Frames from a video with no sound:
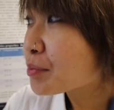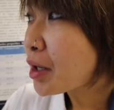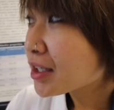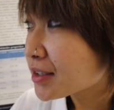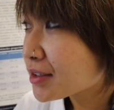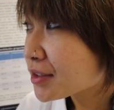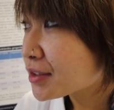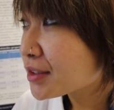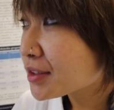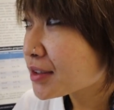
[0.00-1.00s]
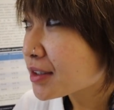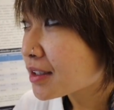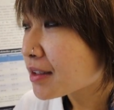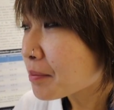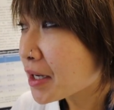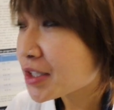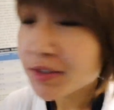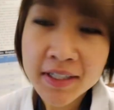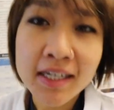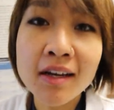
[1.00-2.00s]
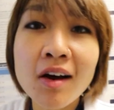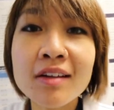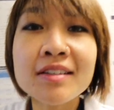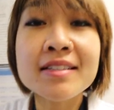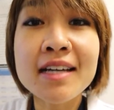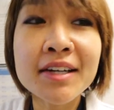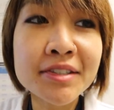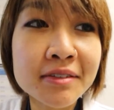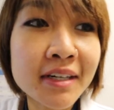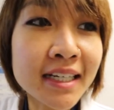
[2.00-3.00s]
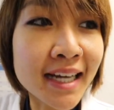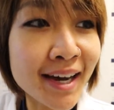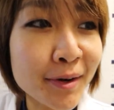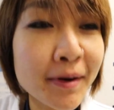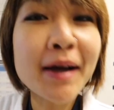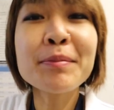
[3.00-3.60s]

Particle measuring on the sizer right now.